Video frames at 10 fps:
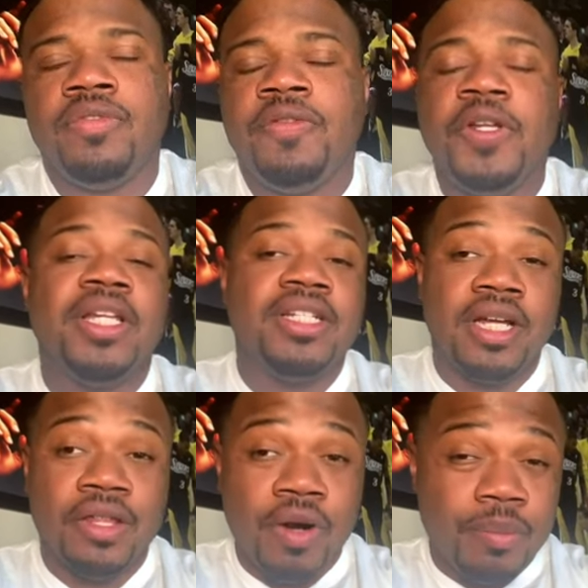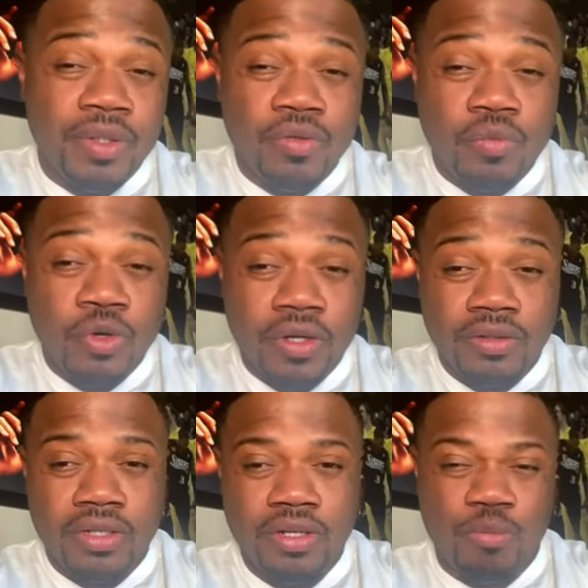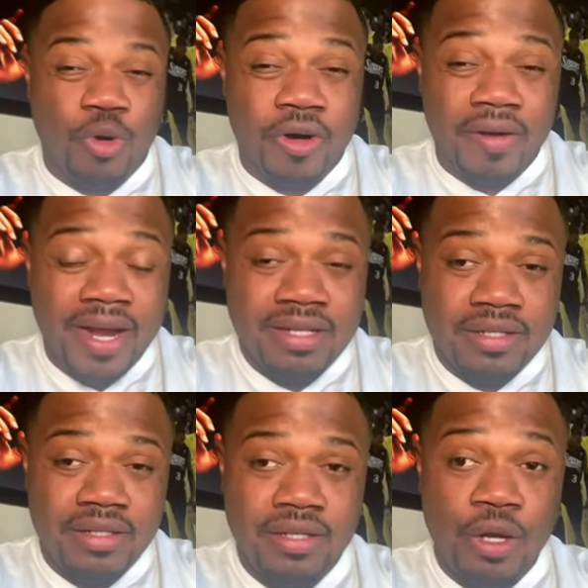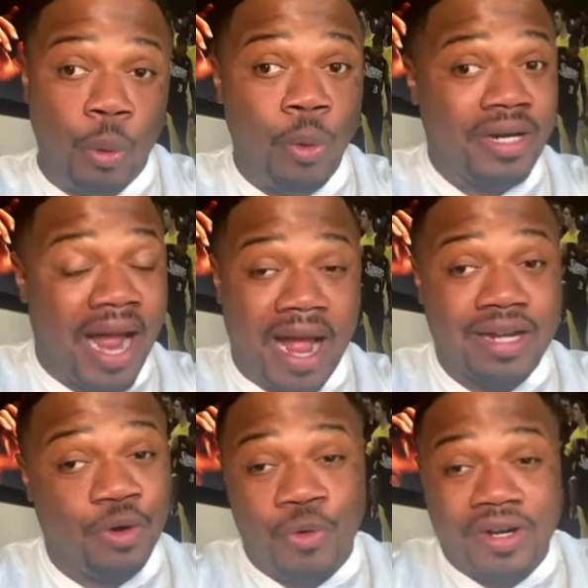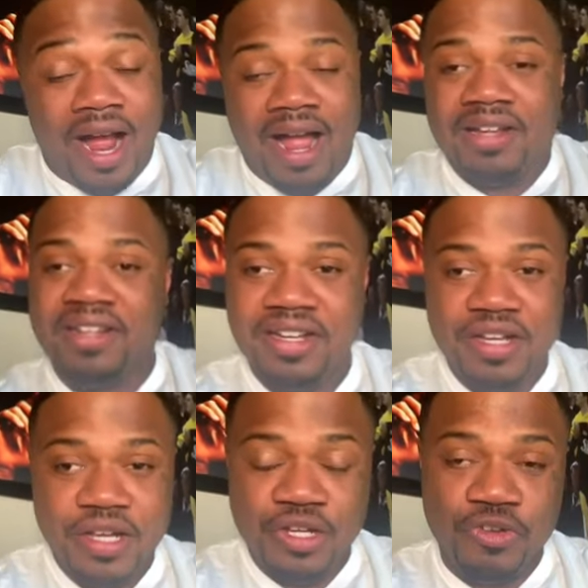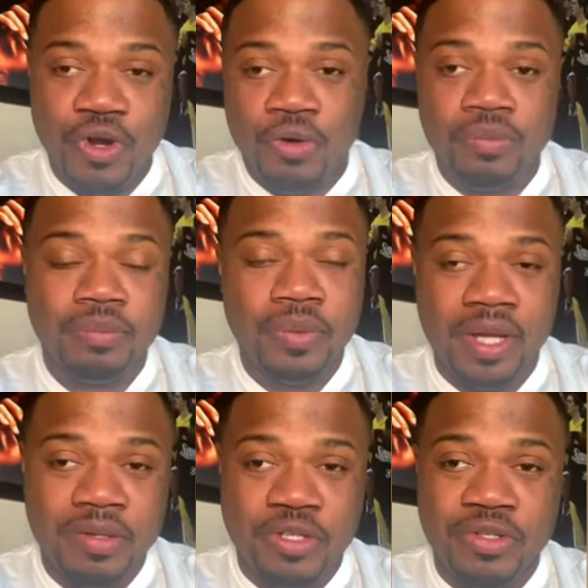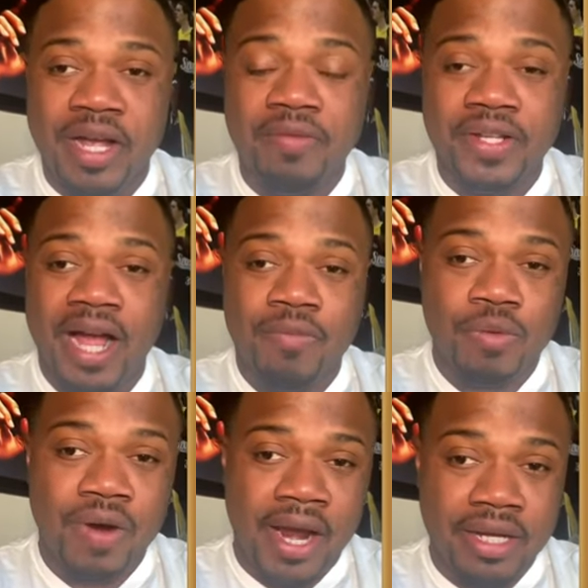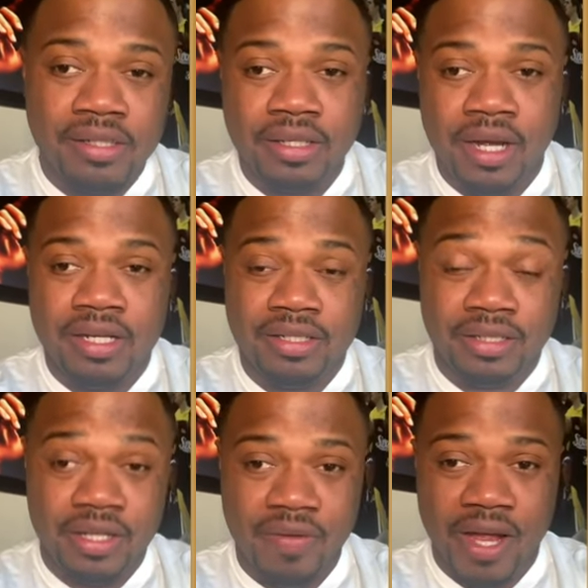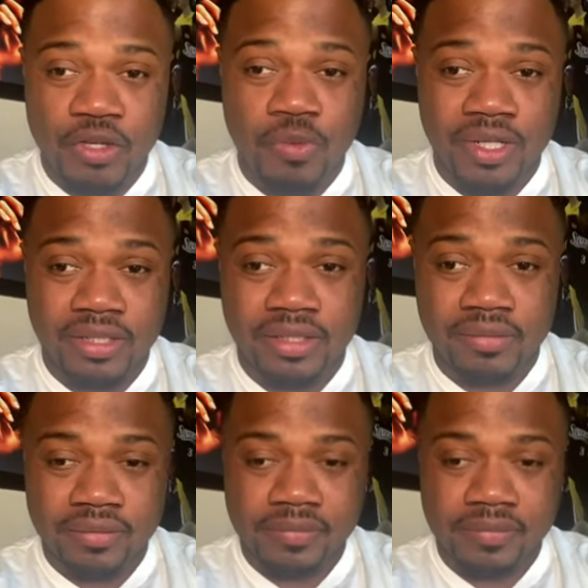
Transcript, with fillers: fill each other up a little more, more grace, or not, or not. You know, you definitely have a right uh, to live how you want to live.